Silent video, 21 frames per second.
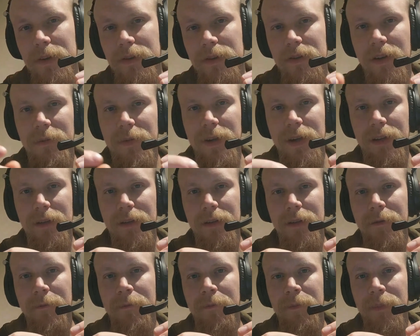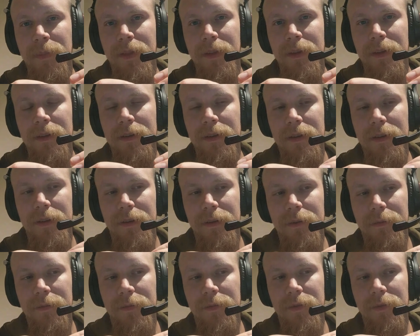I mean,
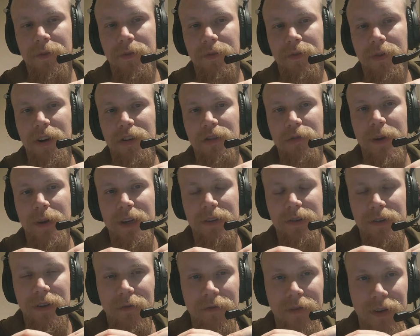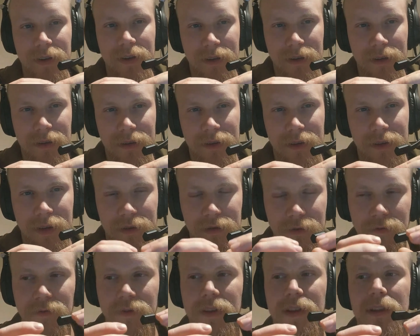try to make something that you
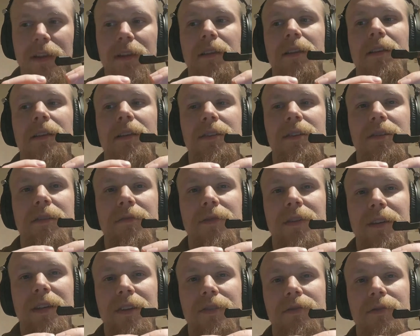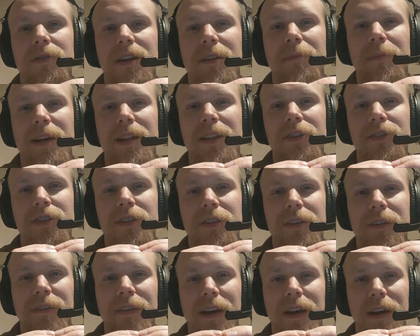feel is something that you can manage in the
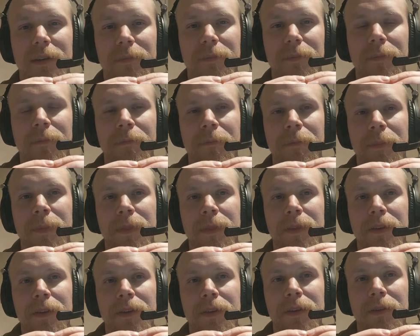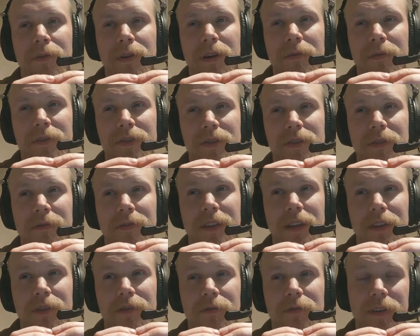time, or even something
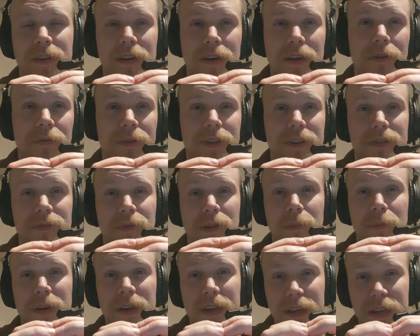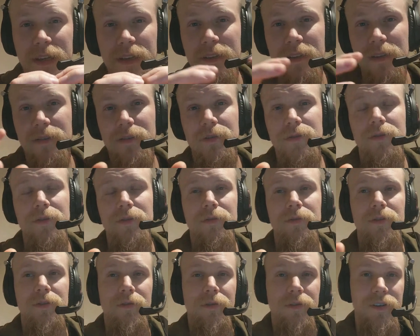that you think, oh, this will be easy to do
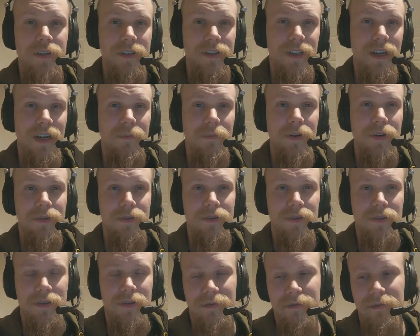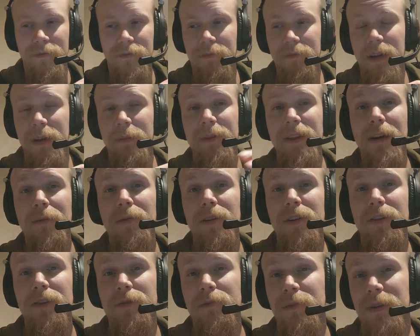during the time, because maybe that will
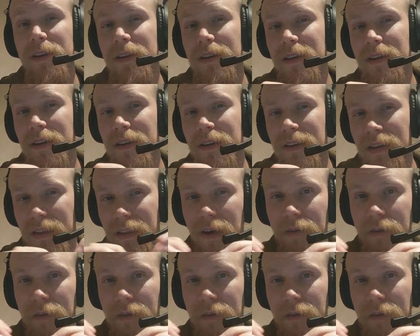just be enough.